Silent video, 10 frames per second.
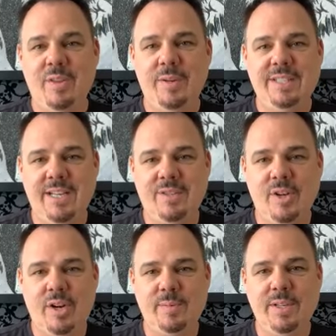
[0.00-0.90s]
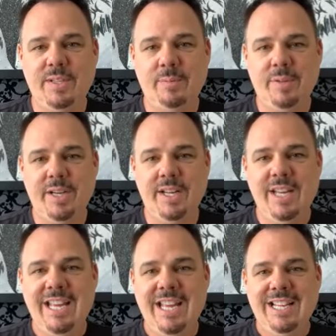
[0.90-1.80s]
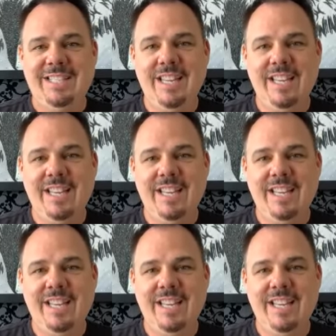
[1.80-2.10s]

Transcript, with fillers: free Tesla card we just completed. And